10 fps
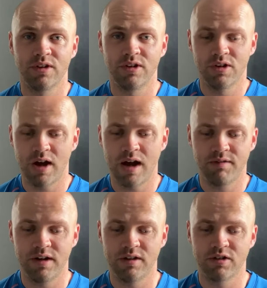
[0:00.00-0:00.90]
You're
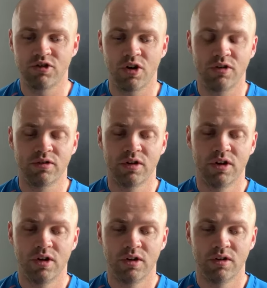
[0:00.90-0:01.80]
having it as a choice.
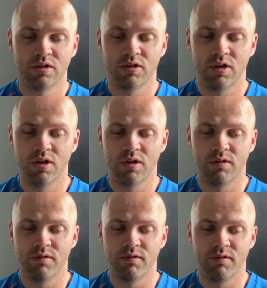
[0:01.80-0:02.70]

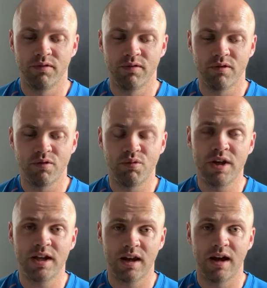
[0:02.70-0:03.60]
So,
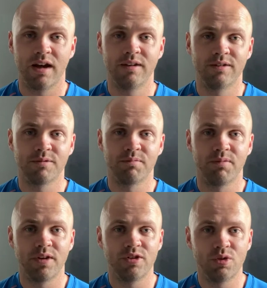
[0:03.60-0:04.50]
realise
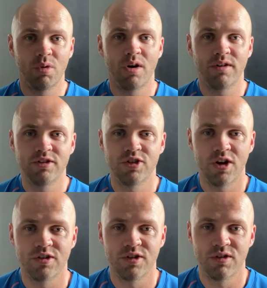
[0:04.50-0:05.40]
that you are in
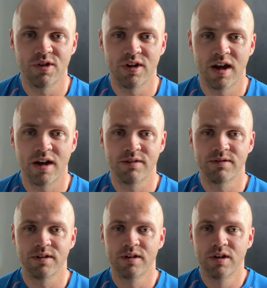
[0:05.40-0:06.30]
charge of your own
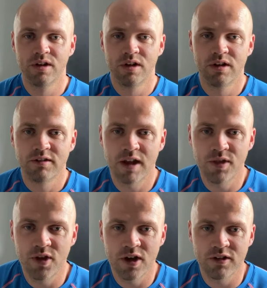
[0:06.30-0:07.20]
life.
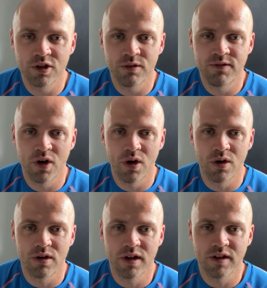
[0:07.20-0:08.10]
10:30 till
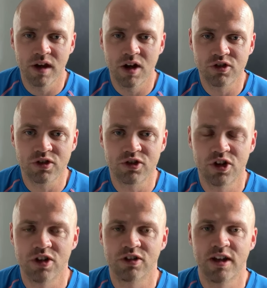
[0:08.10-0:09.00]
4 at the Lodge on
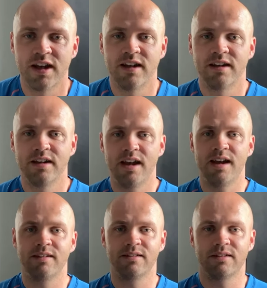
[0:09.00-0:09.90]
Church Lane.
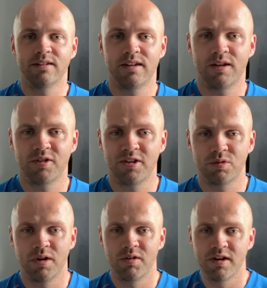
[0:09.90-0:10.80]
Yes, that's
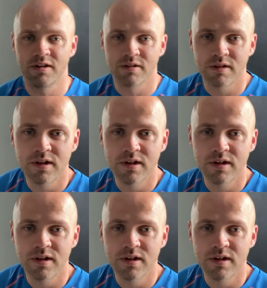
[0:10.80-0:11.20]
where it is.